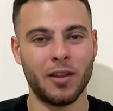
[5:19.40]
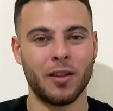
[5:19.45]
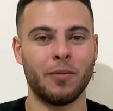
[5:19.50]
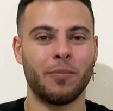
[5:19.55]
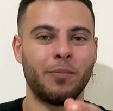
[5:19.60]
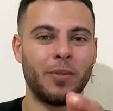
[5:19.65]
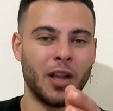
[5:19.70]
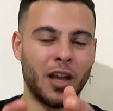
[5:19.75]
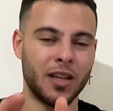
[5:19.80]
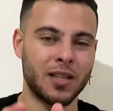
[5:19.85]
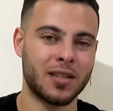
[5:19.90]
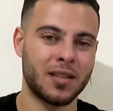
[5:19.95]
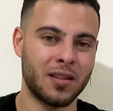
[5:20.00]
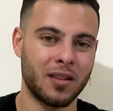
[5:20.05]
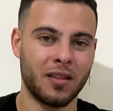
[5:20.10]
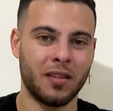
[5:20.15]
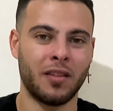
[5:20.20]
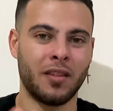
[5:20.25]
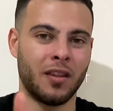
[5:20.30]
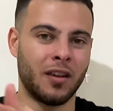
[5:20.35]
plus
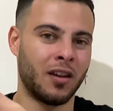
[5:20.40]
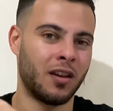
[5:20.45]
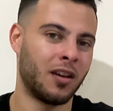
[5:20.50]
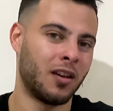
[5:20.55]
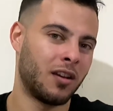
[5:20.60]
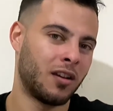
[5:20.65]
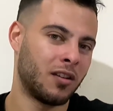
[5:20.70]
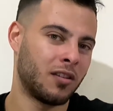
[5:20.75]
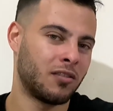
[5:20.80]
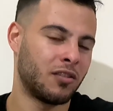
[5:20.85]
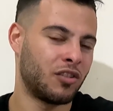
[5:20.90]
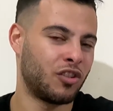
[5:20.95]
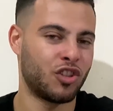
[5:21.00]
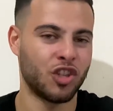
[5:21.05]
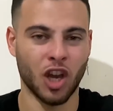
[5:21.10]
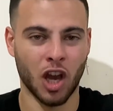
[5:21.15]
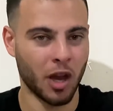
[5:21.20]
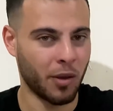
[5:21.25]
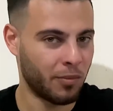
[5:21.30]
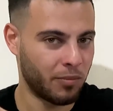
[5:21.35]
the
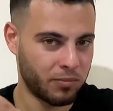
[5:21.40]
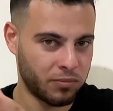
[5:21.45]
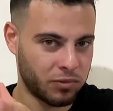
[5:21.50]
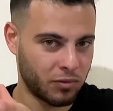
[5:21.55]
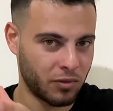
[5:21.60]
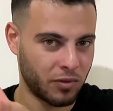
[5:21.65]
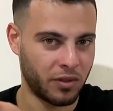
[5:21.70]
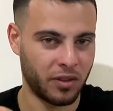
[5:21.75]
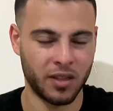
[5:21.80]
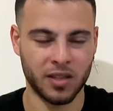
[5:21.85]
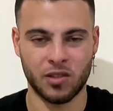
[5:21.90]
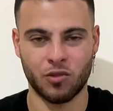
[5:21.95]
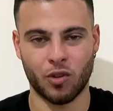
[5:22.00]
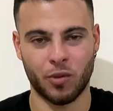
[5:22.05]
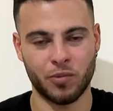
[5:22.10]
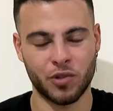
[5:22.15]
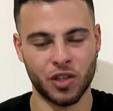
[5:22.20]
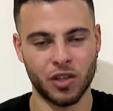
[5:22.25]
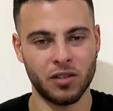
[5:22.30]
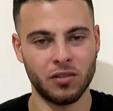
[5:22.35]
job
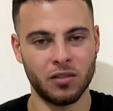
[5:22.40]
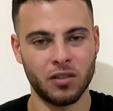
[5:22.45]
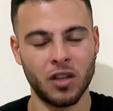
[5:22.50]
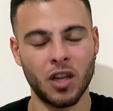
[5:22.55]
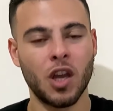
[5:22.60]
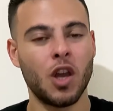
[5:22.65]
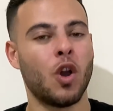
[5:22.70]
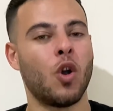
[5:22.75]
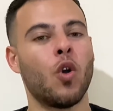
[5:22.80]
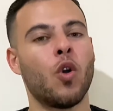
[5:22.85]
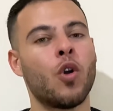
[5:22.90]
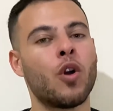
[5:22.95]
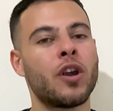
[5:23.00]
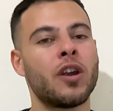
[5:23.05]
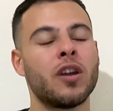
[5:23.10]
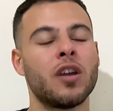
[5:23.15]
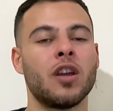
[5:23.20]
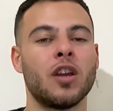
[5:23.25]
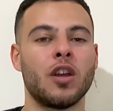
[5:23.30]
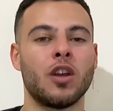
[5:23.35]
description,
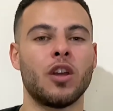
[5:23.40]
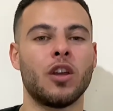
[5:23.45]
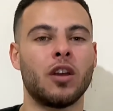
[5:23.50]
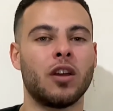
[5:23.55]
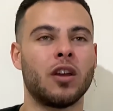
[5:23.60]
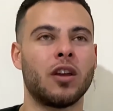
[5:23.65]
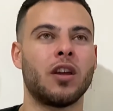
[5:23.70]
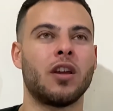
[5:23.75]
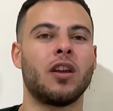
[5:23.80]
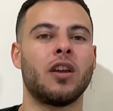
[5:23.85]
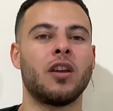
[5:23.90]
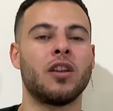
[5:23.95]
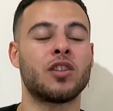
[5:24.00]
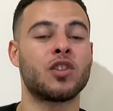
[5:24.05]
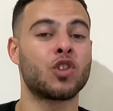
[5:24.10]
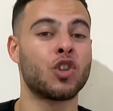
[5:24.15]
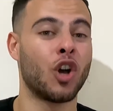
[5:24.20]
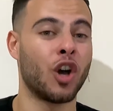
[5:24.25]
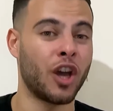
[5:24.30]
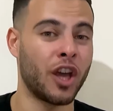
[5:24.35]
or
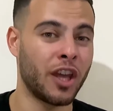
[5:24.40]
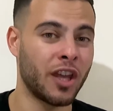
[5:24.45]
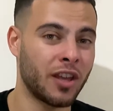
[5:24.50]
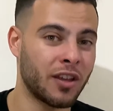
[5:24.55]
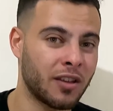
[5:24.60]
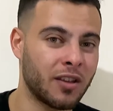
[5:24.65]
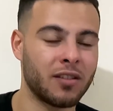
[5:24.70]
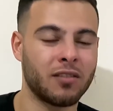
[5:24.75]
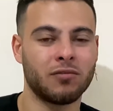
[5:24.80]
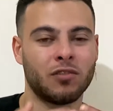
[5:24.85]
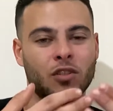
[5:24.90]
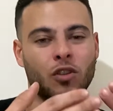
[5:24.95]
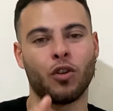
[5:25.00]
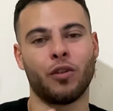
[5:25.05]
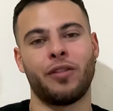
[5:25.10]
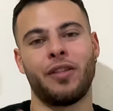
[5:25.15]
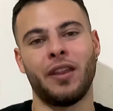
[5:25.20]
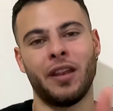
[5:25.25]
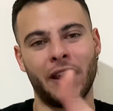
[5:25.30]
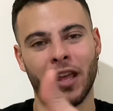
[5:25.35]
soy
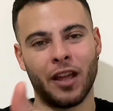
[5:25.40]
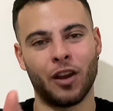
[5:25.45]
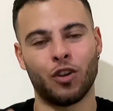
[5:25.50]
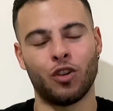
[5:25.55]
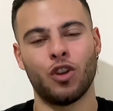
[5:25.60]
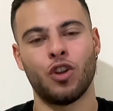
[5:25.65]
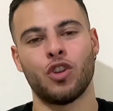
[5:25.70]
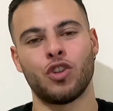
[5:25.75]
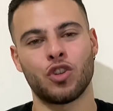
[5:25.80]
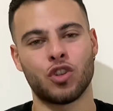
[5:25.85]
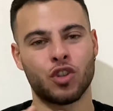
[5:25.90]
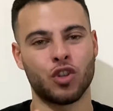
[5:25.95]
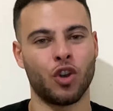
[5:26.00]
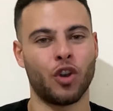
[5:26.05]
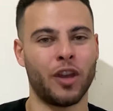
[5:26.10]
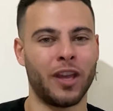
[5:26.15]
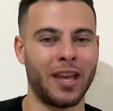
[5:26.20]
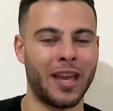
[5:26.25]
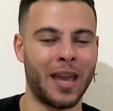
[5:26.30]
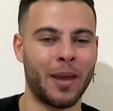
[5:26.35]
cocinero,
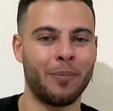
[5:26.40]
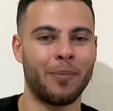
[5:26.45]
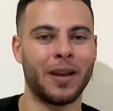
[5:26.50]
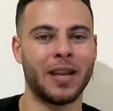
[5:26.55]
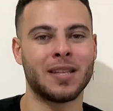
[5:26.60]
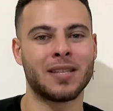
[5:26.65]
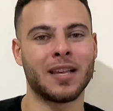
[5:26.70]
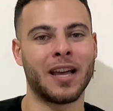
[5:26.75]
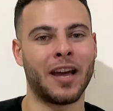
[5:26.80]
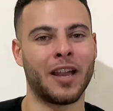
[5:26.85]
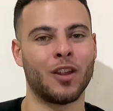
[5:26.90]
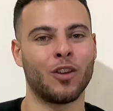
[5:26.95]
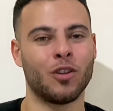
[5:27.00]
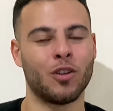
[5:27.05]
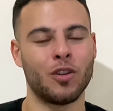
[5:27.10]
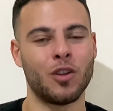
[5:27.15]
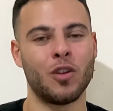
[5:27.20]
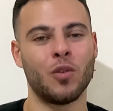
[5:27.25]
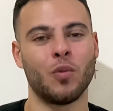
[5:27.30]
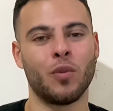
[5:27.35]
soy empresario,
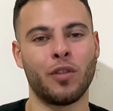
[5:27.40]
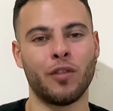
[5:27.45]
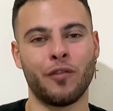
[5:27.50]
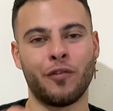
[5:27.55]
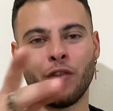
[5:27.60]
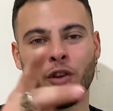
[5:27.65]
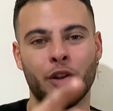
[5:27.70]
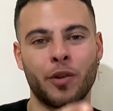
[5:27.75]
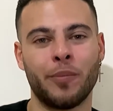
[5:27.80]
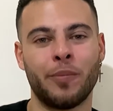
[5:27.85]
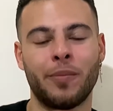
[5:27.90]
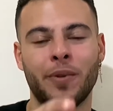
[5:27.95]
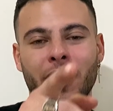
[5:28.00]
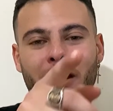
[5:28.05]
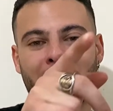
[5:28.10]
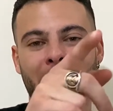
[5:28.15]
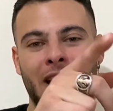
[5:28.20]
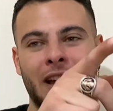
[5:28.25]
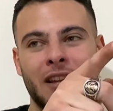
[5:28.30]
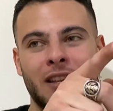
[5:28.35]
with the verb
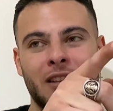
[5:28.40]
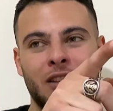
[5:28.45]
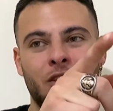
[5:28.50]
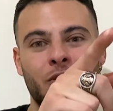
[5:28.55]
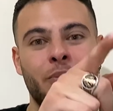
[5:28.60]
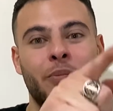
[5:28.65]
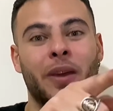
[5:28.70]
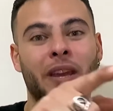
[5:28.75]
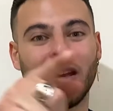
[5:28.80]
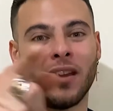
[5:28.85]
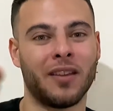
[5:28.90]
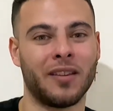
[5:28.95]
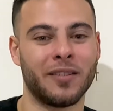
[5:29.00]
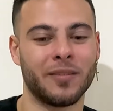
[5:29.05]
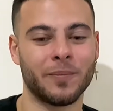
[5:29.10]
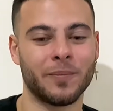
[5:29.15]
to be.